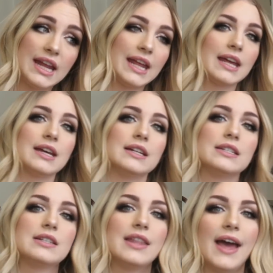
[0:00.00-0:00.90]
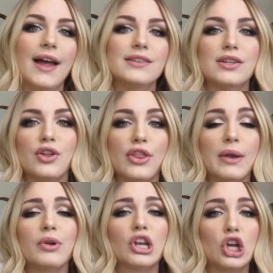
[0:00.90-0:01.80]
and that
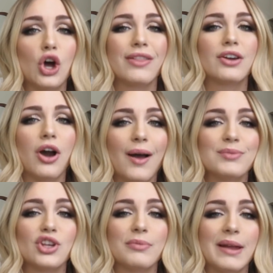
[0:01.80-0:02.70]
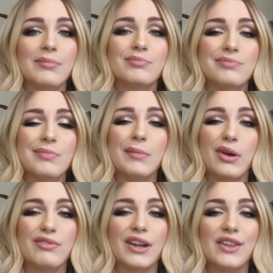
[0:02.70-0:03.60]
they were going to call the cops on my
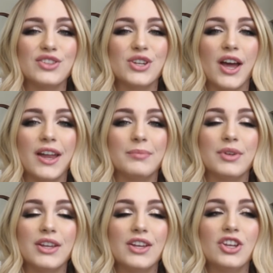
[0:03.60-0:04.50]
boyfriend at the time.